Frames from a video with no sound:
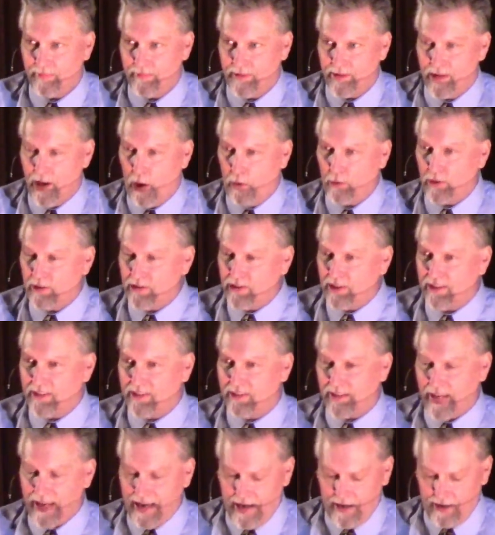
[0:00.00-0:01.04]
Notice it
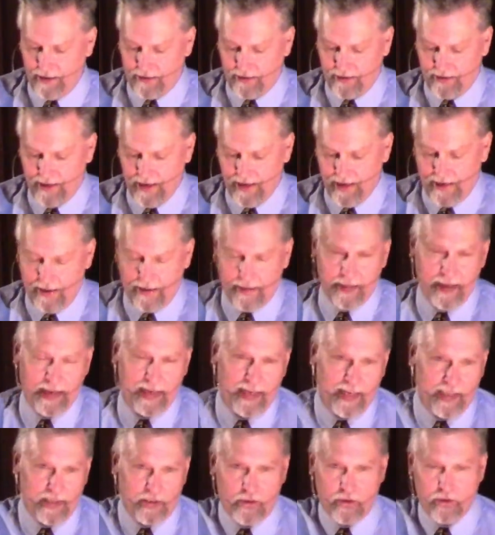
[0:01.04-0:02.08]
says that
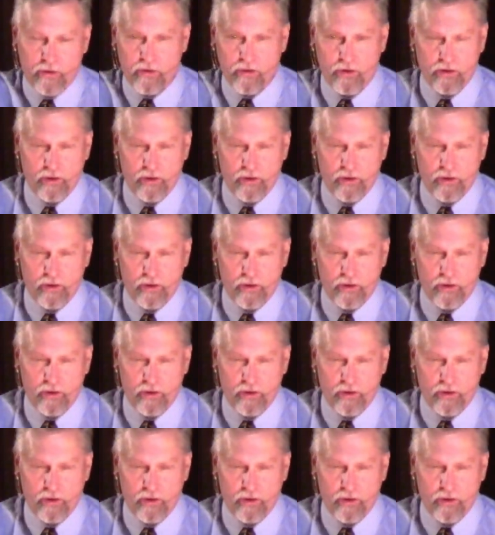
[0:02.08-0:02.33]
he